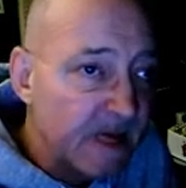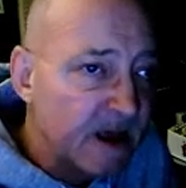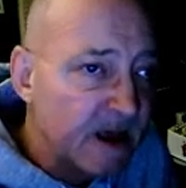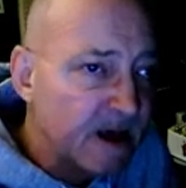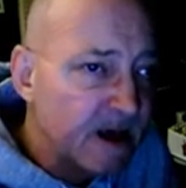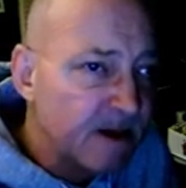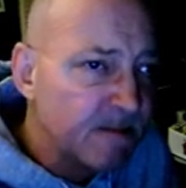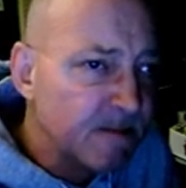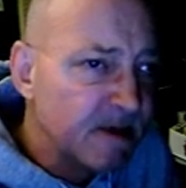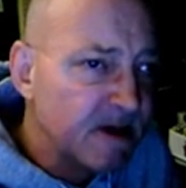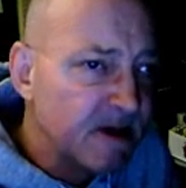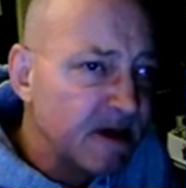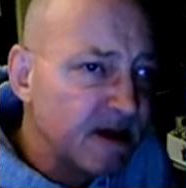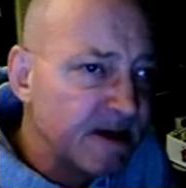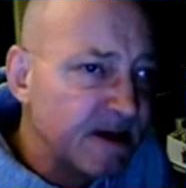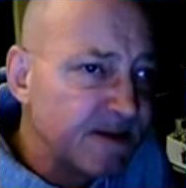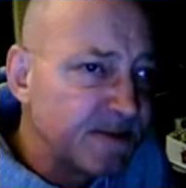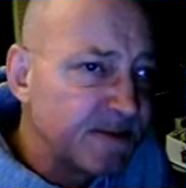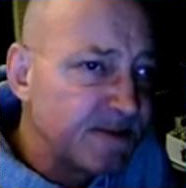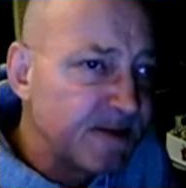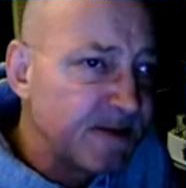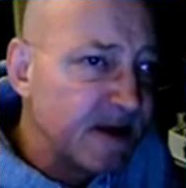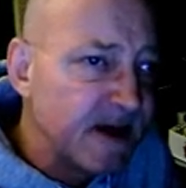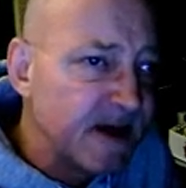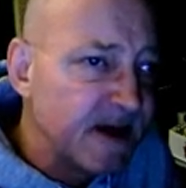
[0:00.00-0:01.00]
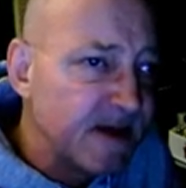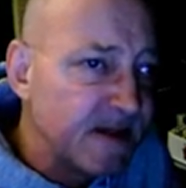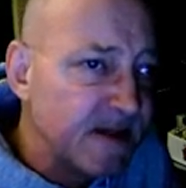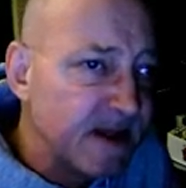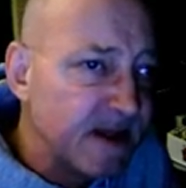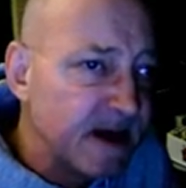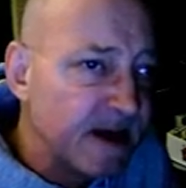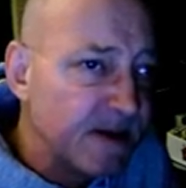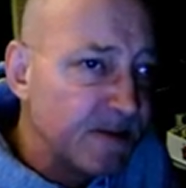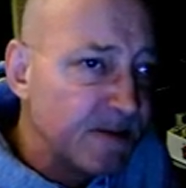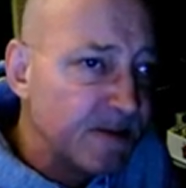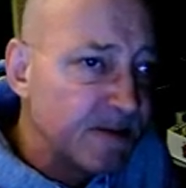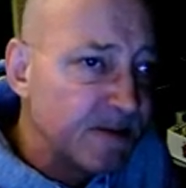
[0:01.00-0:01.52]
But let's say that
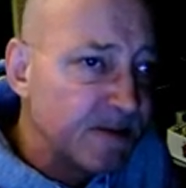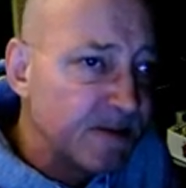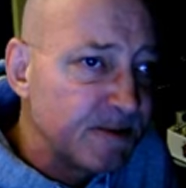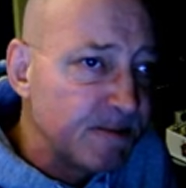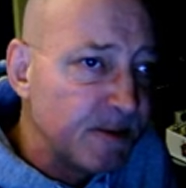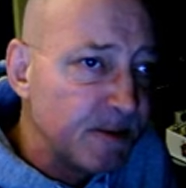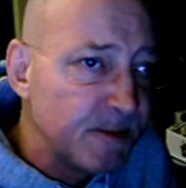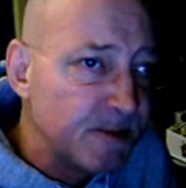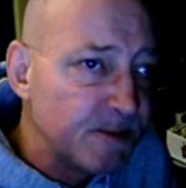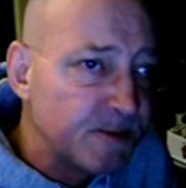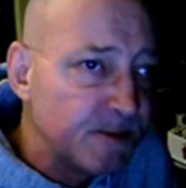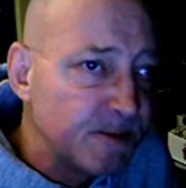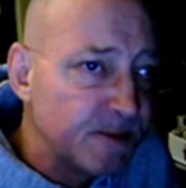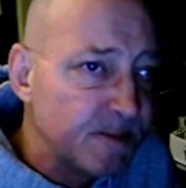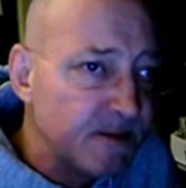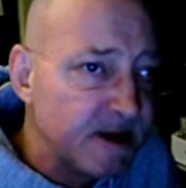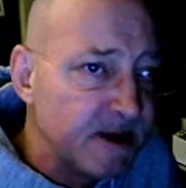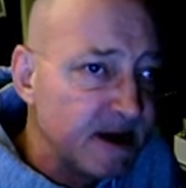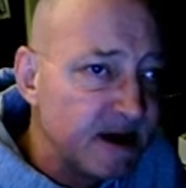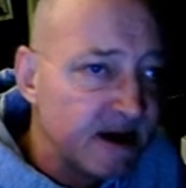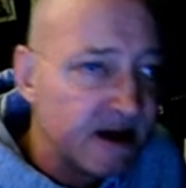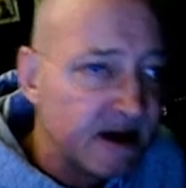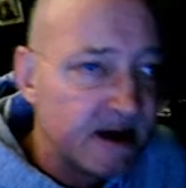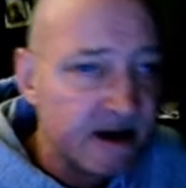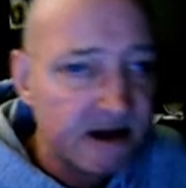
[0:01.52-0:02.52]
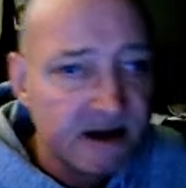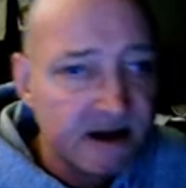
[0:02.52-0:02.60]
it was supposed to be,